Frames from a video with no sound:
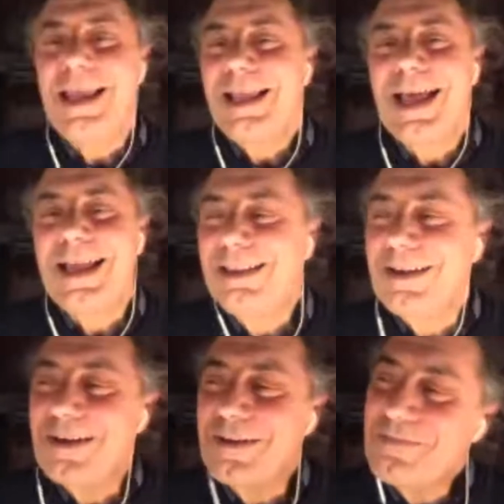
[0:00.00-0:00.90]
and
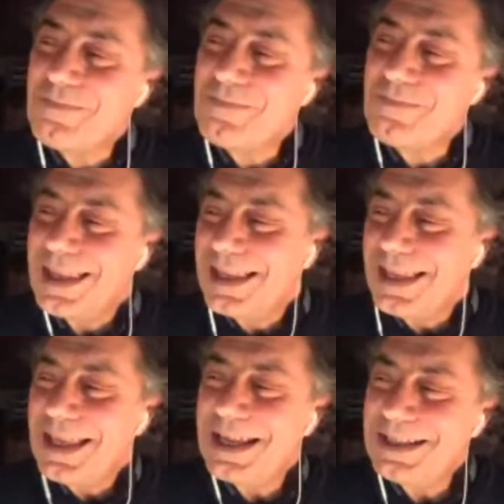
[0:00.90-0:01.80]

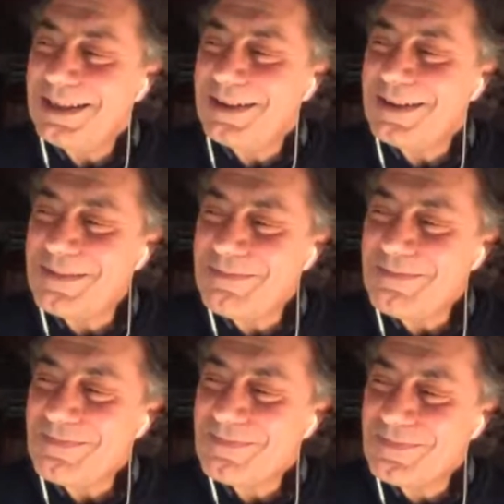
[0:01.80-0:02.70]
and
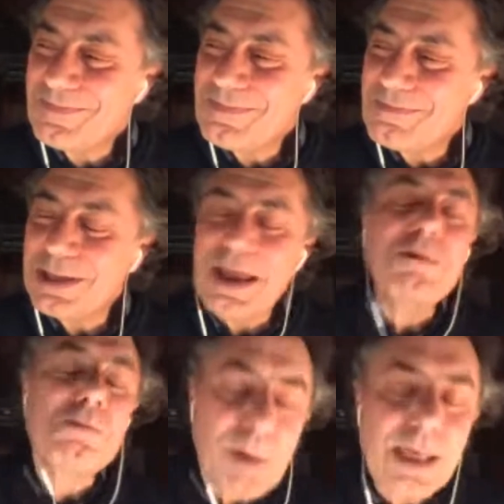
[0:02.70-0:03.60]
but I
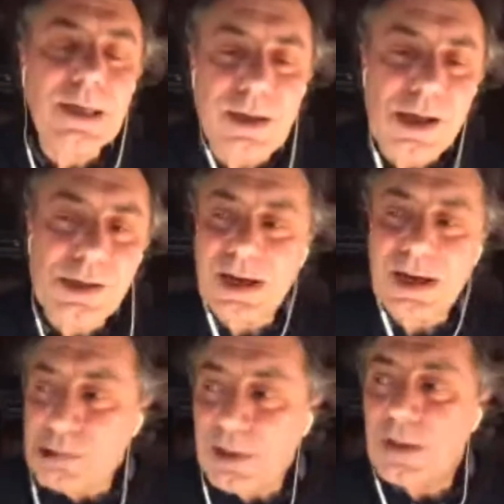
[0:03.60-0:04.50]
was playing a lot, and I
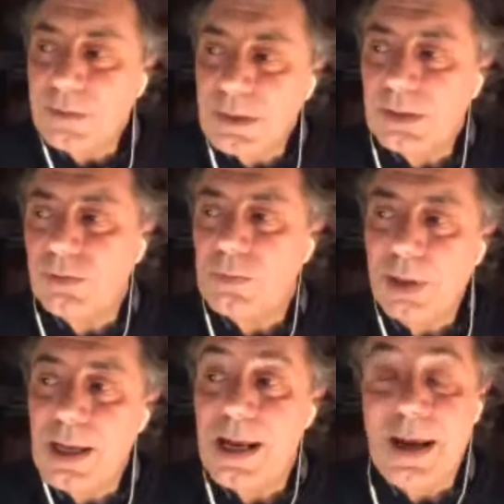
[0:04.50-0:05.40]
was starting to
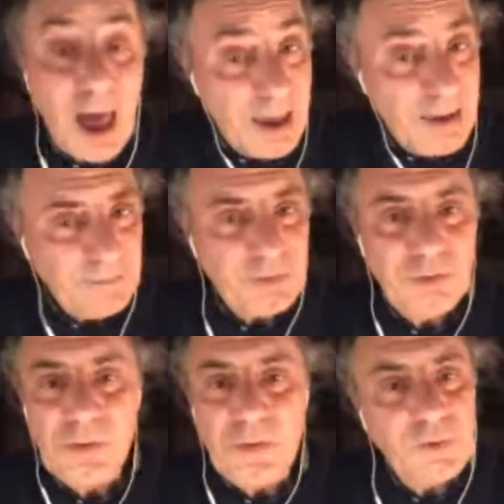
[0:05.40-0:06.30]
play live, to
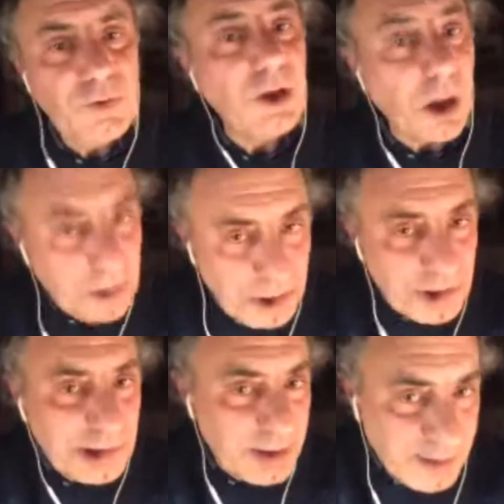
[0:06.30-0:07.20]
do a few
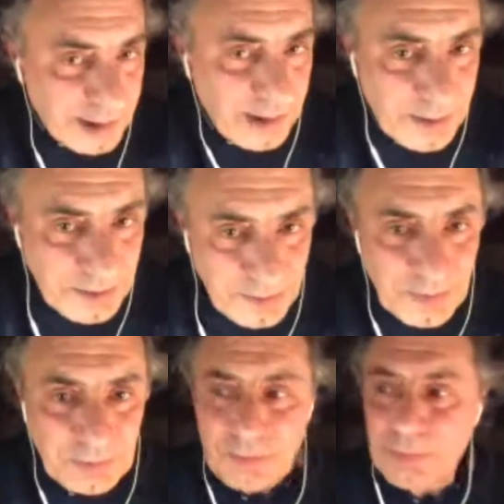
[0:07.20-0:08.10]
concerts here and there,
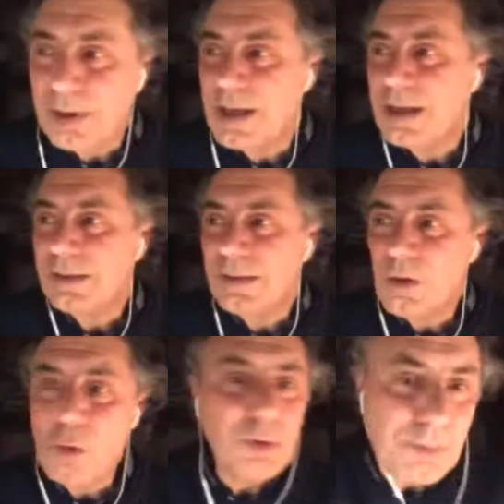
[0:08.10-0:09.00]
to play in
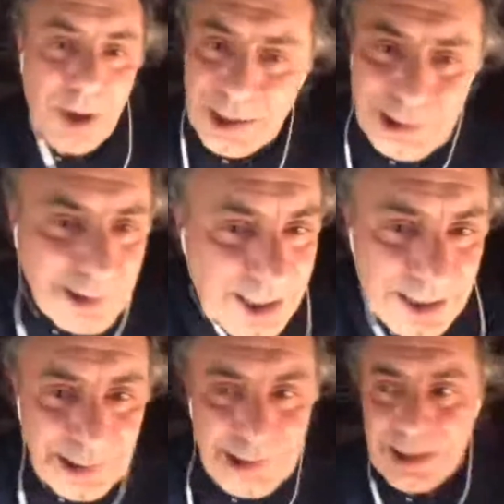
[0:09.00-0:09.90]
open mic
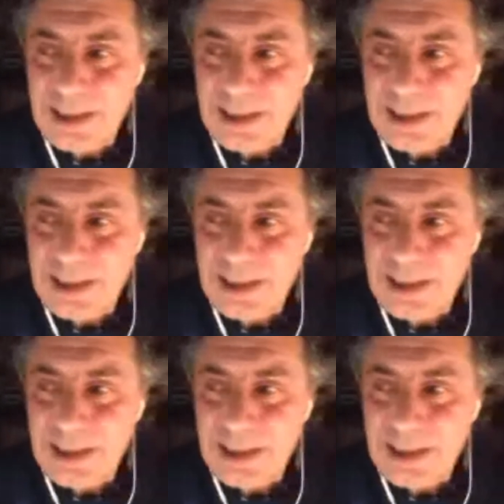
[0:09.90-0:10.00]
things,